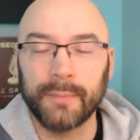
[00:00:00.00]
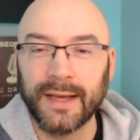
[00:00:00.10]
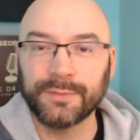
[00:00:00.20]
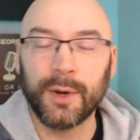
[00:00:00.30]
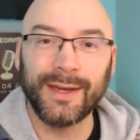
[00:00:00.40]

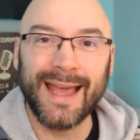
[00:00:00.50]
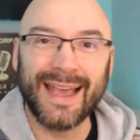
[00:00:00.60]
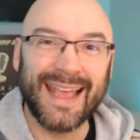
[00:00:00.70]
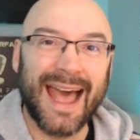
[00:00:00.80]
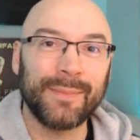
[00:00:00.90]

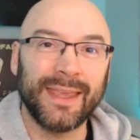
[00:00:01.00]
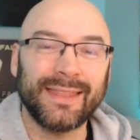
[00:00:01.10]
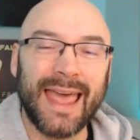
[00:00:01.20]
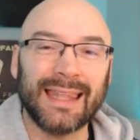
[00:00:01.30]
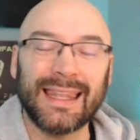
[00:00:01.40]
MySparty.com,
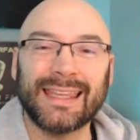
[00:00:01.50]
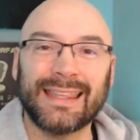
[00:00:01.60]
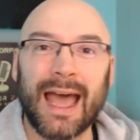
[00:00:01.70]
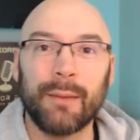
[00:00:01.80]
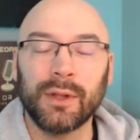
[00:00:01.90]
get that
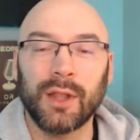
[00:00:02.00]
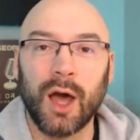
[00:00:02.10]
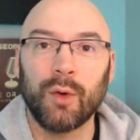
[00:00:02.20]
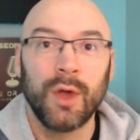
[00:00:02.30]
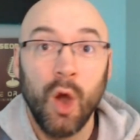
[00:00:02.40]
link down
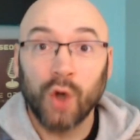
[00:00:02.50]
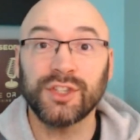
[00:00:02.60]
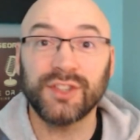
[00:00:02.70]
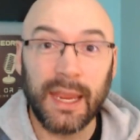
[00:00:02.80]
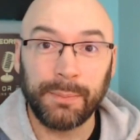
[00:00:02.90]
below, or
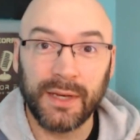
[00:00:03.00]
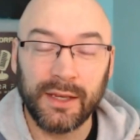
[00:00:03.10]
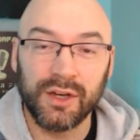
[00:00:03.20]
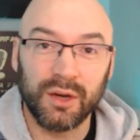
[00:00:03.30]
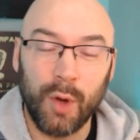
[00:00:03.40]
just type it
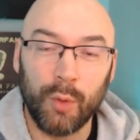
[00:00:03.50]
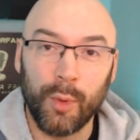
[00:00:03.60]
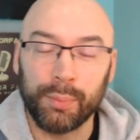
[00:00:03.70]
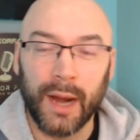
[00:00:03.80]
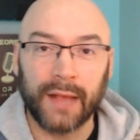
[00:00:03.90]
into your
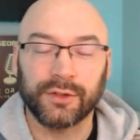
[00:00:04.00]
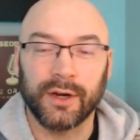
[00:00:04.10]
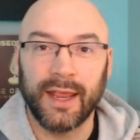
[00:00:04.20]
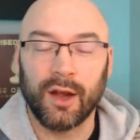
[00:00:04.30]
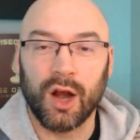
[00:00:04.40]
mobile browser.
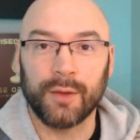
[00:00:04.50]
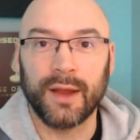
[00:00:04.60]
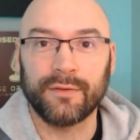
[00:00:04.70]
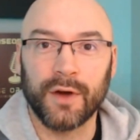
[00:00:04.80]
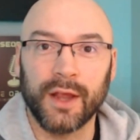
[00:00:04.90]
It ain't hard,
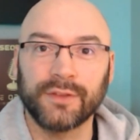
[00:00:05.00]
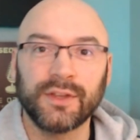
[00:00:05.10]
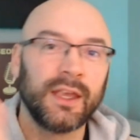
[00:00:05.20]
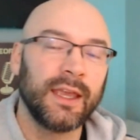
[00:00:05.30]
my friends.